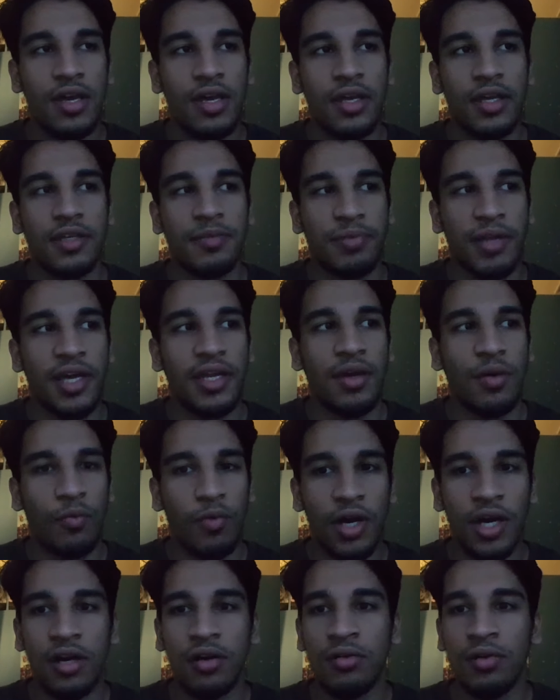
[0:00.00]
He played it
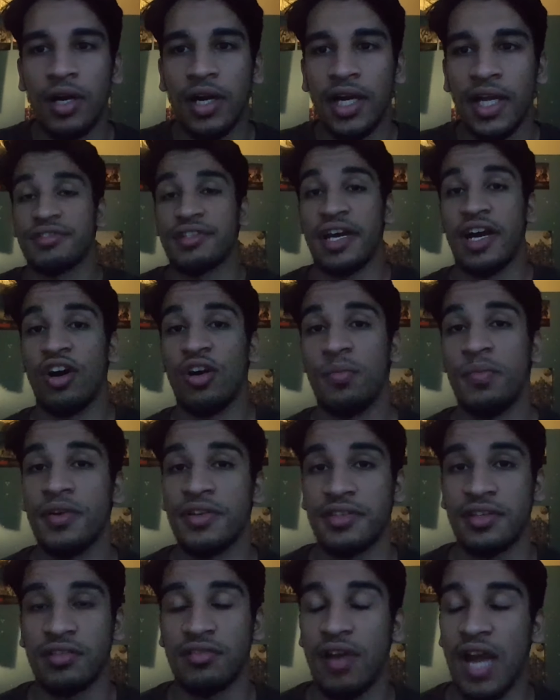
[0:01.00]
well, and Elba
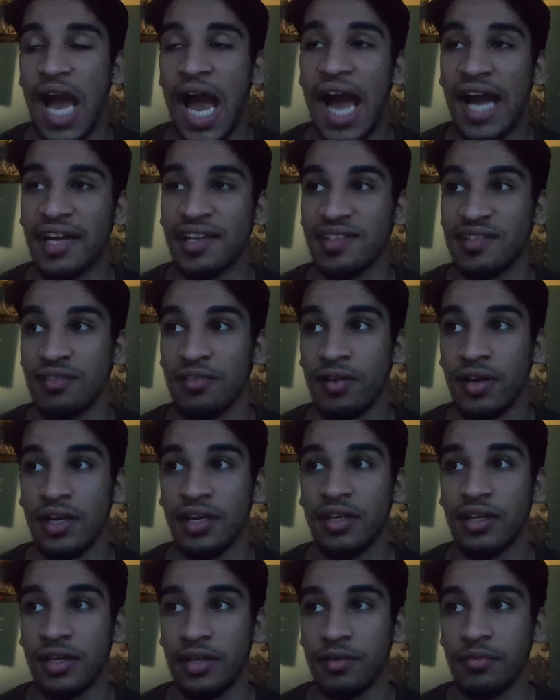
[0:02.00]
is a great actor,
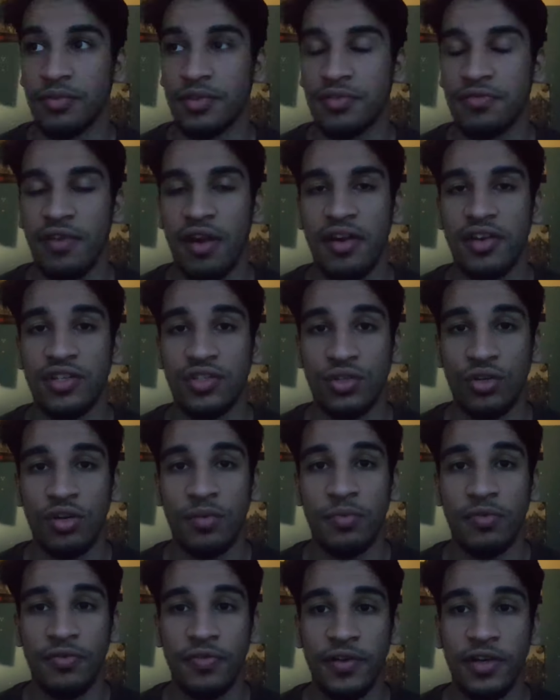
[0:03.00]
and it was a very
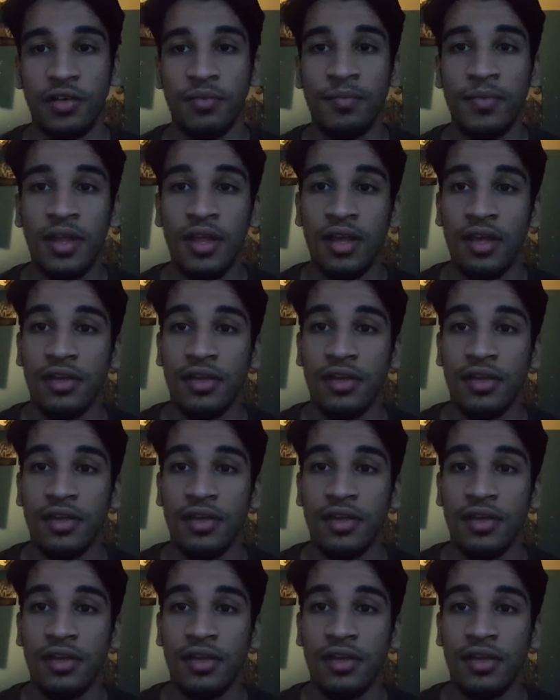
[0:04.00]
enjoyable film.